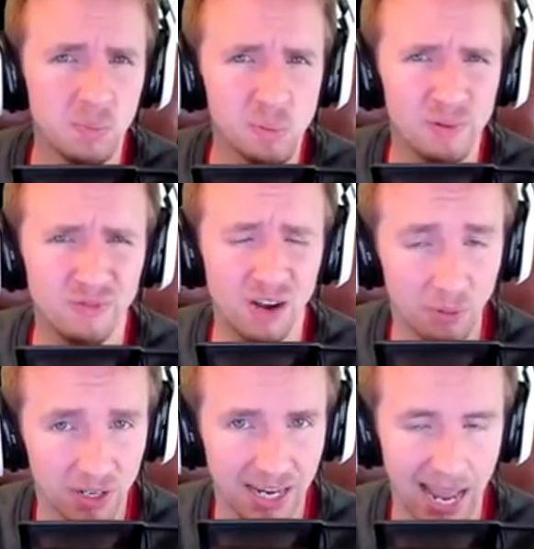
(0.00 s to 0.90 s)
people would be
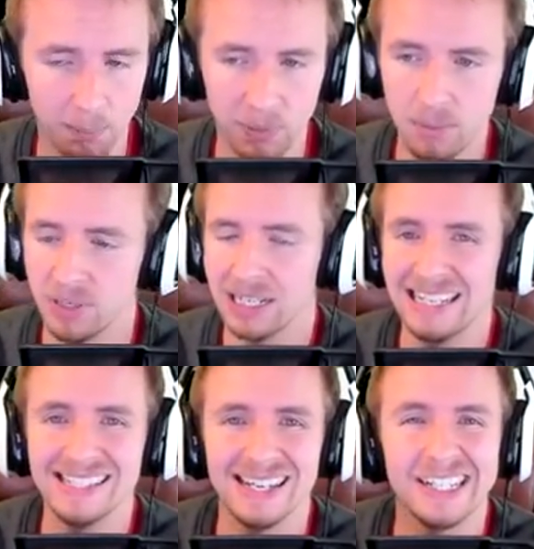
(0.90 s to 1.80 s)
very unhappy, but at
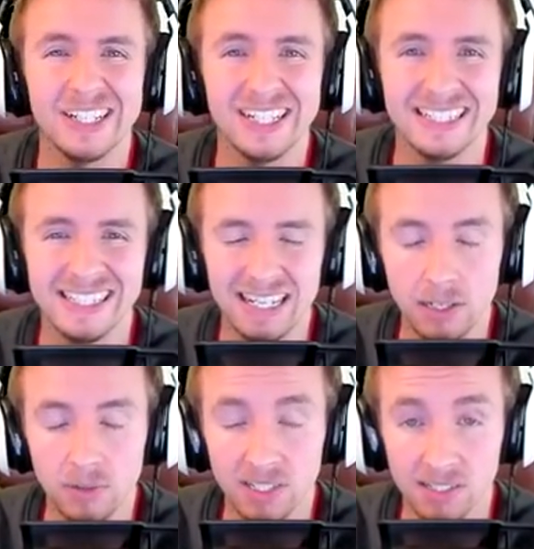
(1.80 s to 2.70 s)
least I could
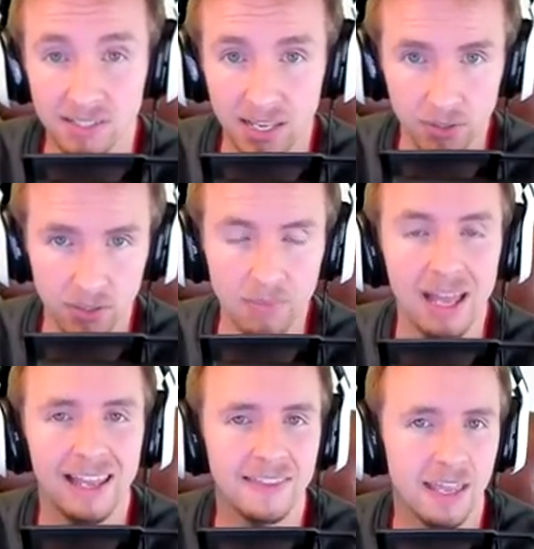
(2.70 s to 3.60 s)
continue to sell them
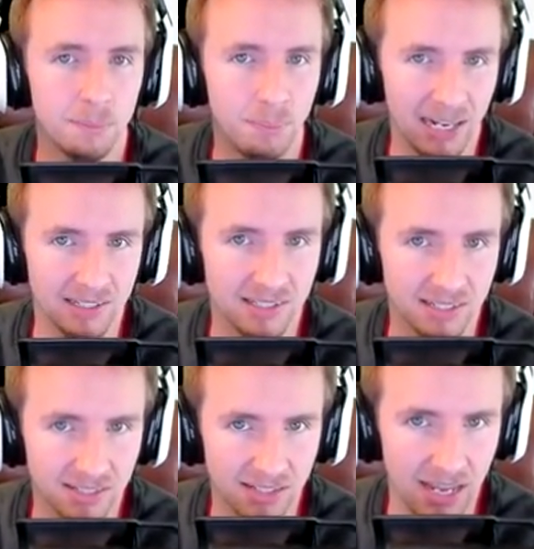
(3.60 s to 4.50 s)
in their
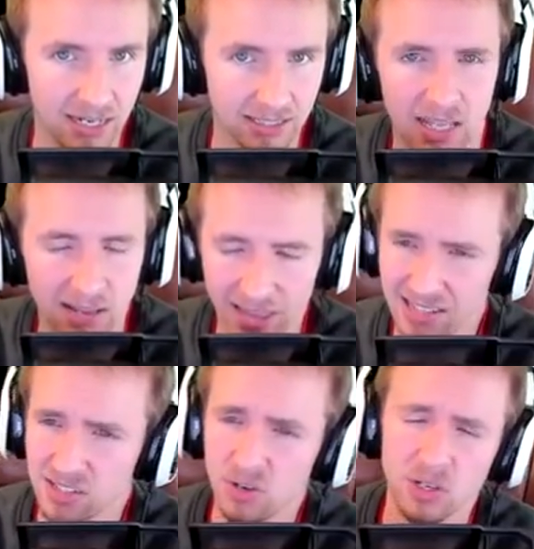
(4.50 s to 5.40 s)
balanced state. If
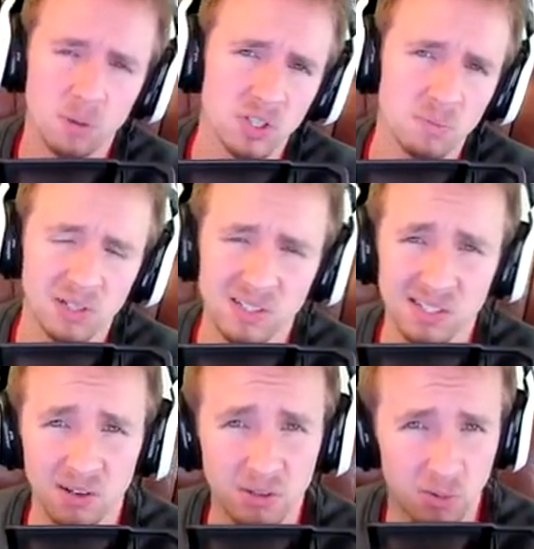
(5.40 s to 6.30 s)
that's not an option because
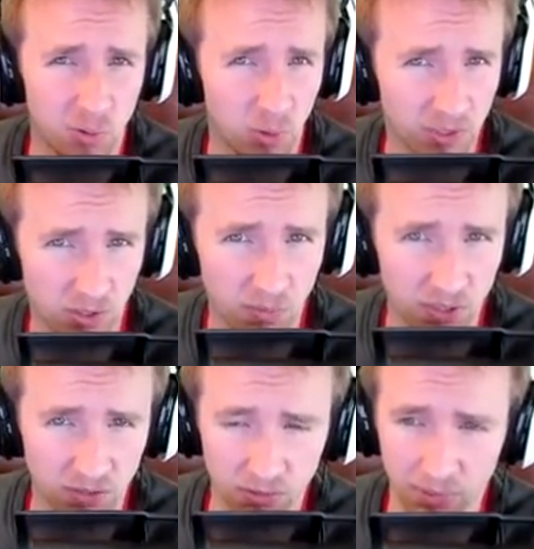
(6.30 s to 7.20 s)
it's going to annoy too
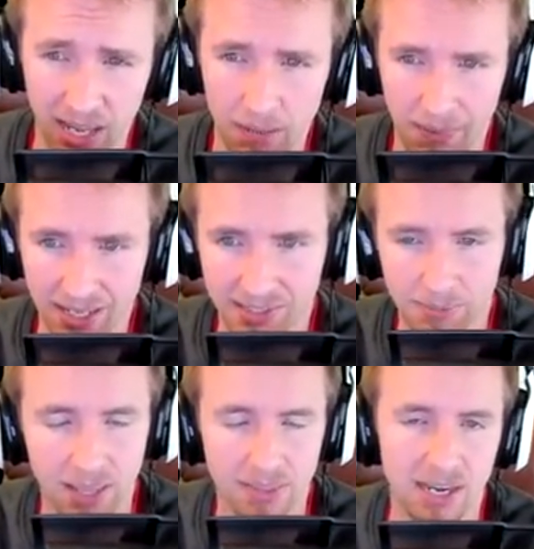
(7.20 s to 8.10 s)
much of the player base,
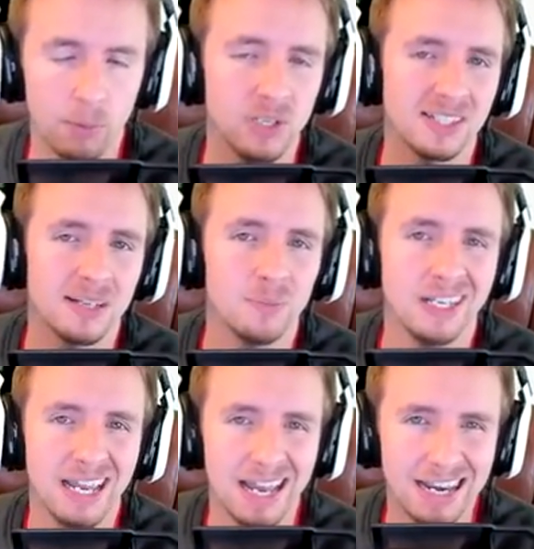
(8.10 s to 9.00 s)
then I would
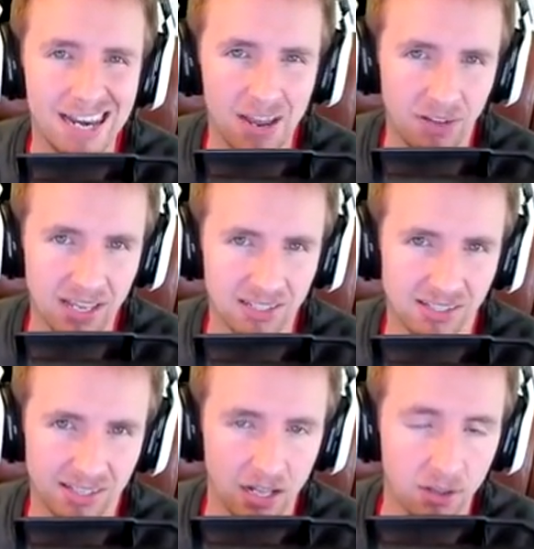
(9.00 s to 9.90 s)
simply never
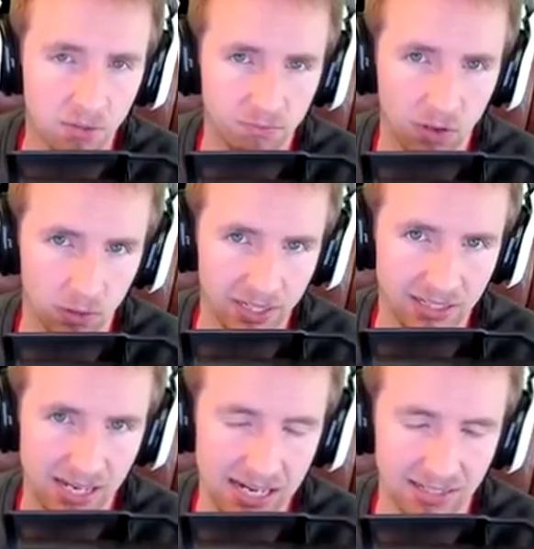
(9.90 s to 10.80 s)
sell the
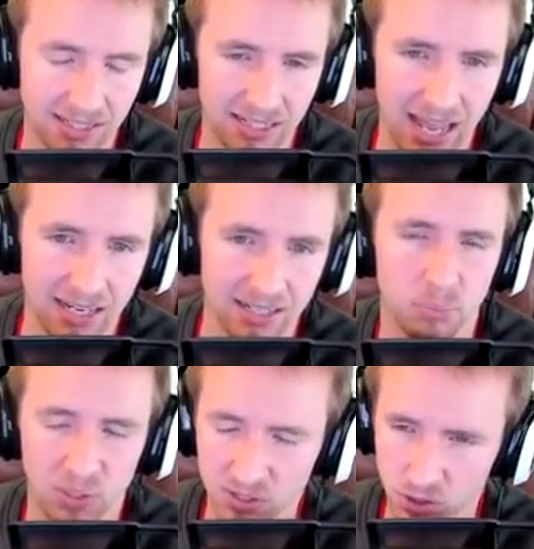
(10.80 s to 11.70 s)
following tanks again.
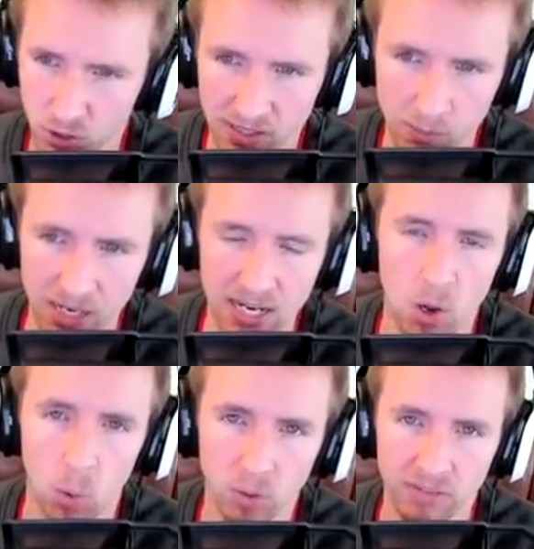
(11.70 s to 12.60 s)
Because trust me,
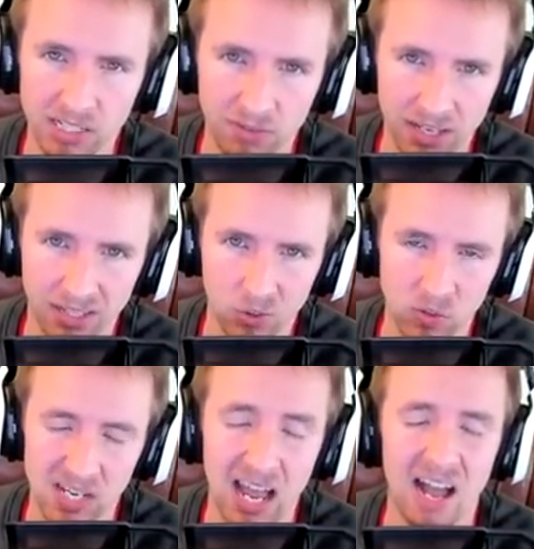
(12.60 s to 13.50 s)
all of these
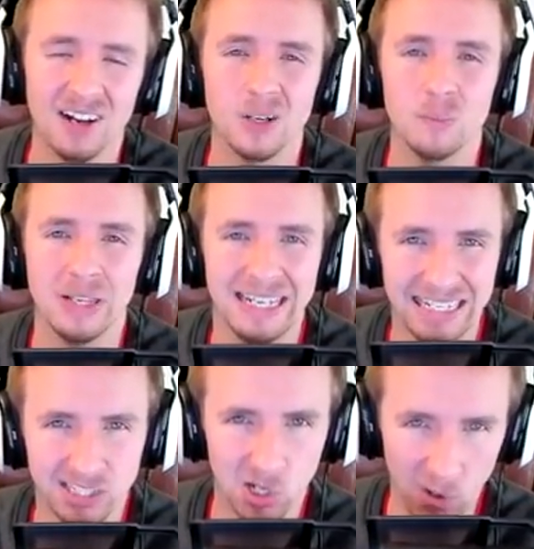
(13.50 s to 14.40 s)
vehicles are
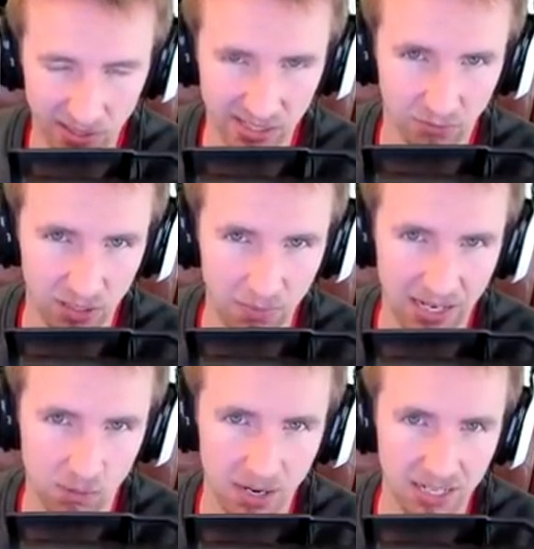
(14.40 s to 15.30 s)
completely toxic for the
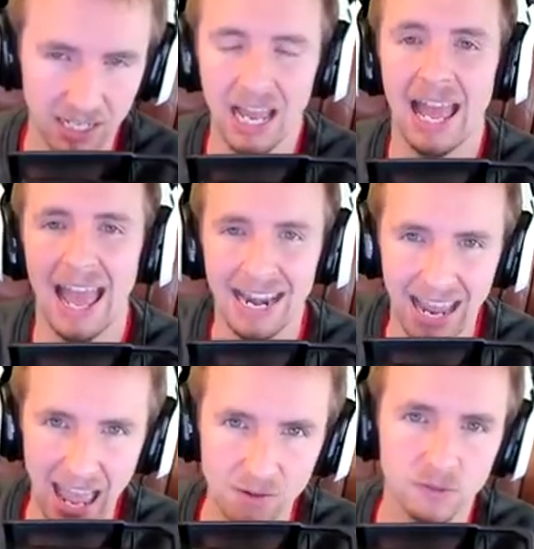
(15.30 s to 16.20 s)
matchmaker, and
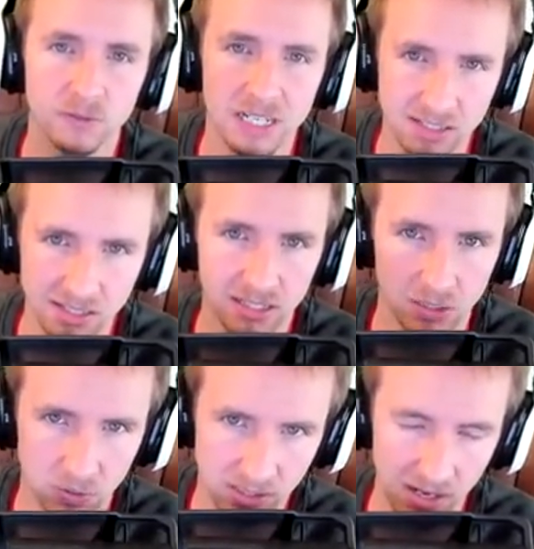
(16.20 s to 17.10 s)
every
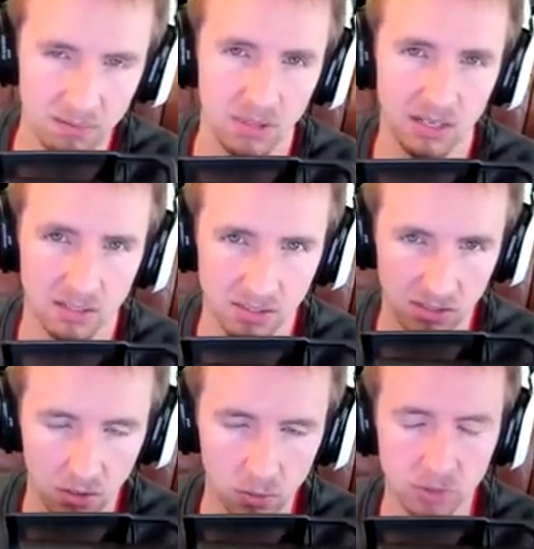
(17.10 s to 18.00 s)
single time they are
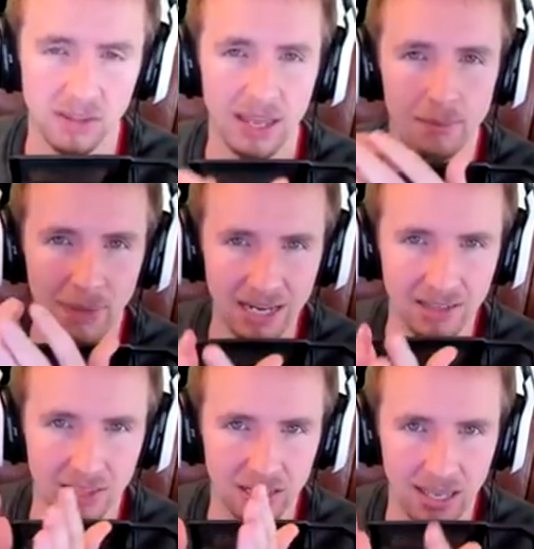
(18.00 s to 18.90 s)
sold, they
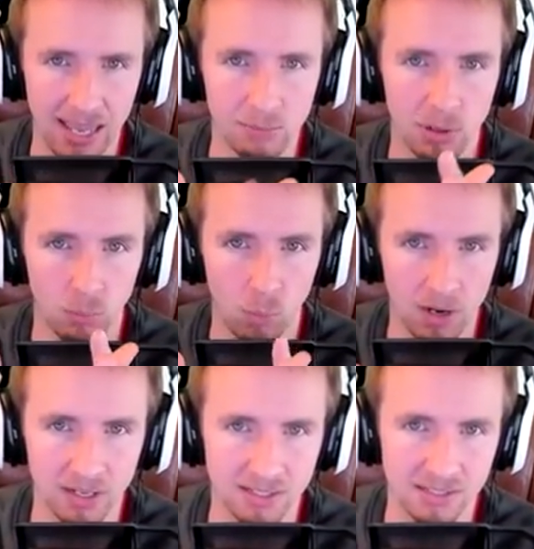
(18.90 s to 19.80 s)
make the game
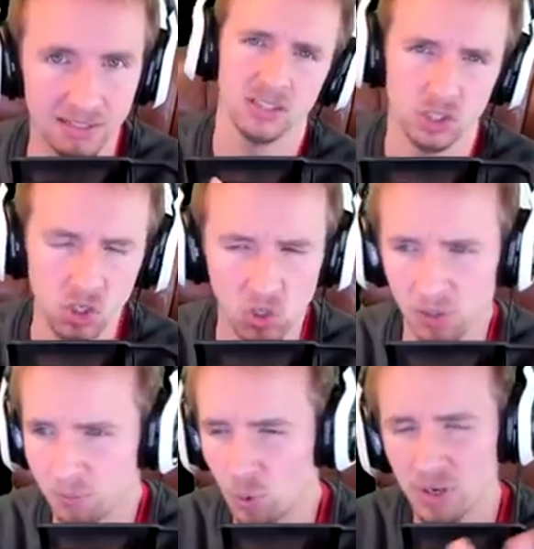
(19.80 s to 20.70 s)
worse.
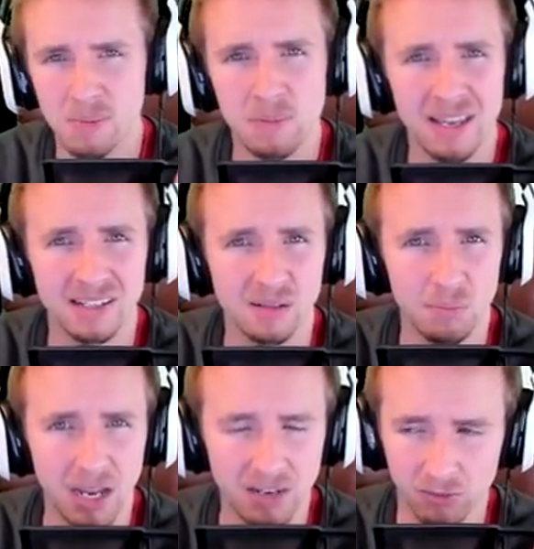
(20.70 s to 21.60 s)
Sure, Wargaming makes
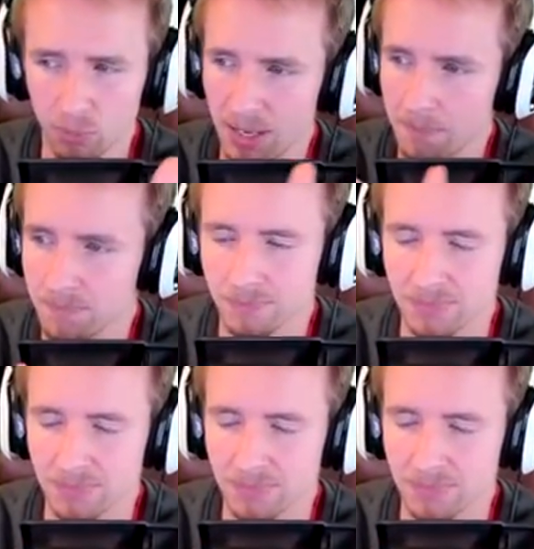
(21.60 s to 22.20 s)
some money from it,